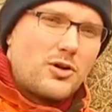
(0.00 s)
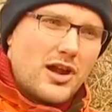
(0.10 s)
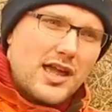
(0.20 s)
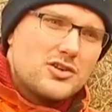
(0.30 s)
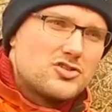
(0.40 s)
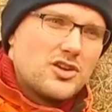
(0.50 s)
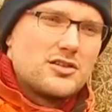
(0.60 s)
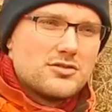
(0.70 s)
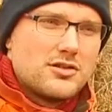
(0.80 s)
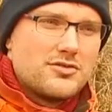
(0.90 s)
more energy
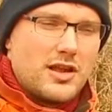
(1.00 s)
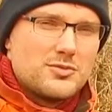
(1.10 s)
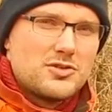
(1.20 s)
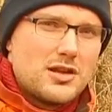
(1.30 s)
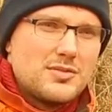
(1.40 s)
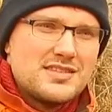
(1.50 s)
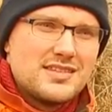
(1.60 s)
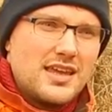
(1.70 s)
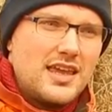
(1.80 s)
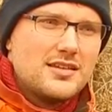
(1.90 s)
into the flame. So that means
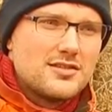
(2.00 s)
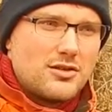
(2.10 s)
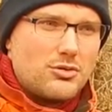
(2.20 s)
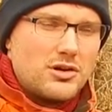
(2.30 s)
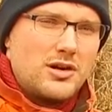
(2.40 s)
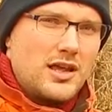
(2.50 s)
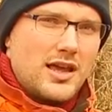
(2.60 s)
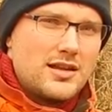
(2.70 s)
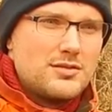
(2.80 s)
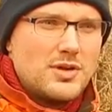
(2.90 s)
the heat is lower,
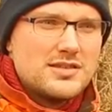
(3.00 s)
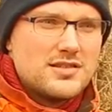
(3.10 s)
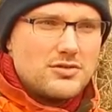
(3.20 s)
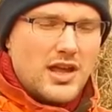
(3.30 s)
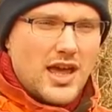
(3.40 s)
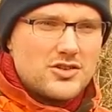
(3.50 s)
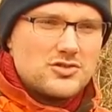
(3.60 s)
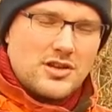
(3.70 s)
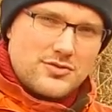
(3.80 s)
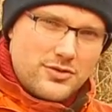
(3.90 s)
and that means the
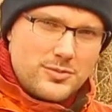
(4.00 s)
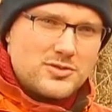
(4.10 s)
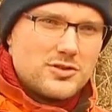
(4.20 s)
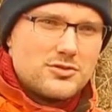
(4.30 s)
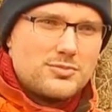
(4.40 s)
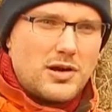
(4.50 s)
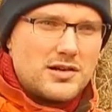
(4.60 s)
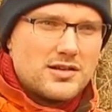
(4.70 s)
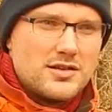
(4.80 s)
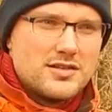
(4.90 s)
reaction that forms the soot
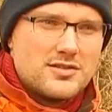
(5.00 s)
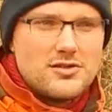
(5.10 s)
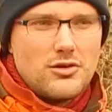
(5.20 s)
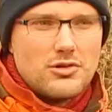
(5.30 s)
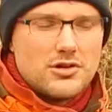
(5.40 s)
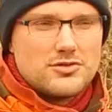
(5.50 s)
particles is slower.